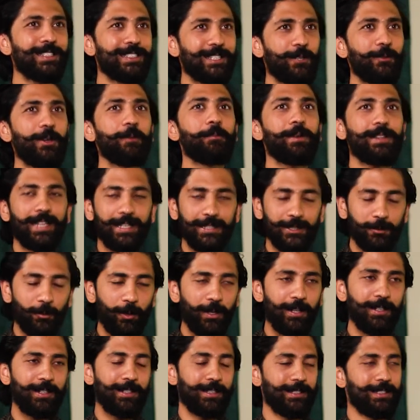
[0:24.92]
in some way, but that's
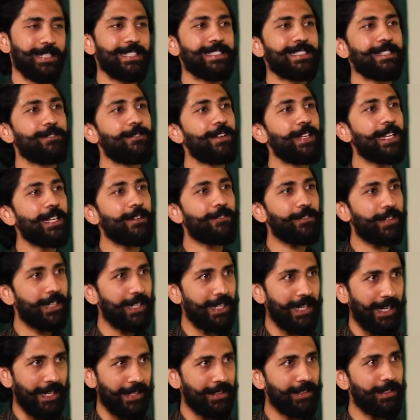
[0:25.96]
what it is. It's a feeling of
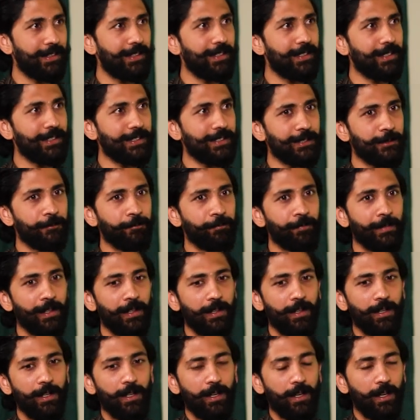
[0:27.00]
connectedness,
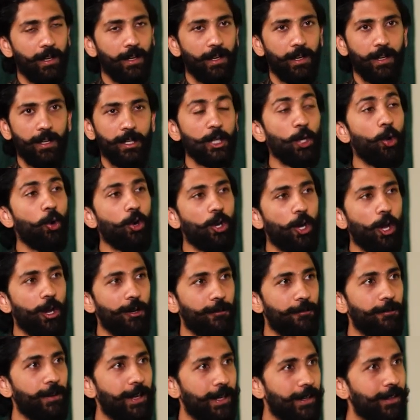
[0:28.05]
no
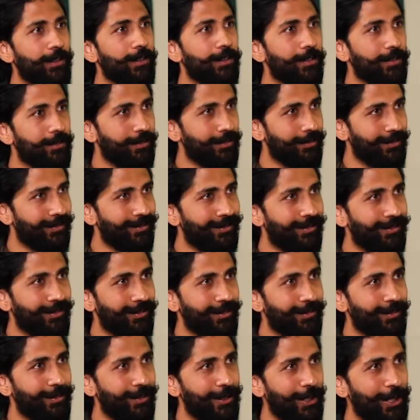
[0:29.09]
conflict.
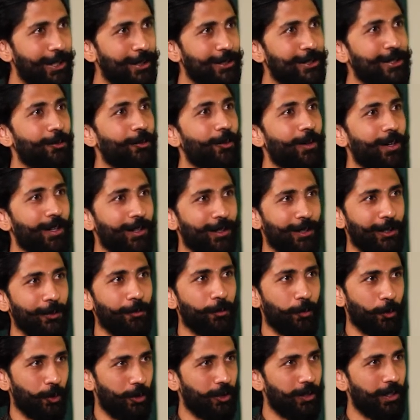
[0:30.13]
Is the word to
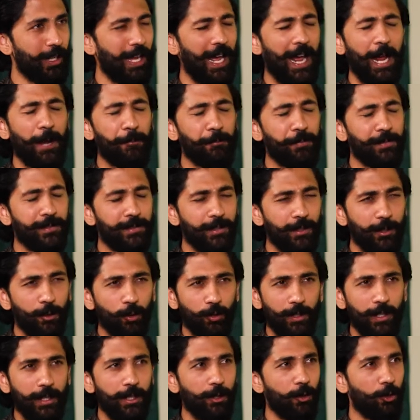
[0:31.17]
put.
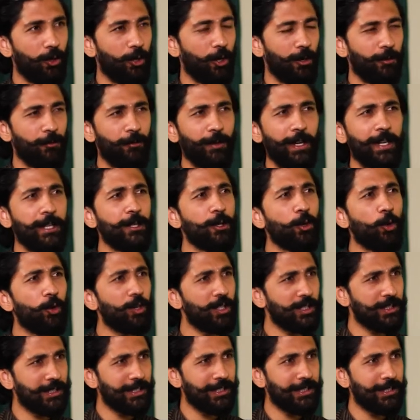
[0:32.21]
Absolutely no conflict, no
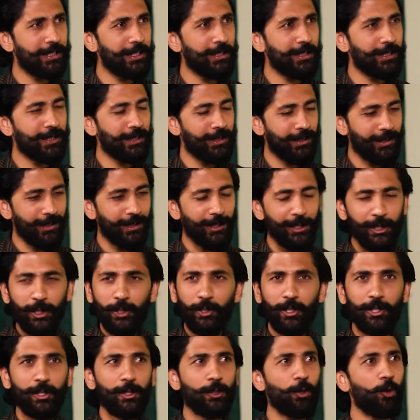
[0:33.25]
resistance. Yeah.
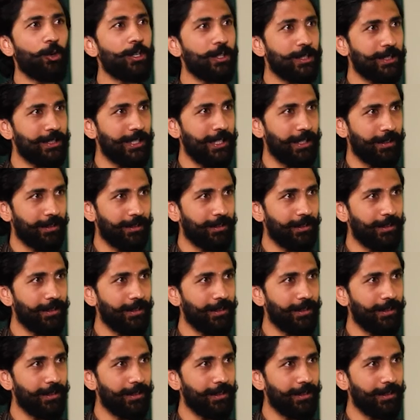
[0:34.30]
You're in total sync.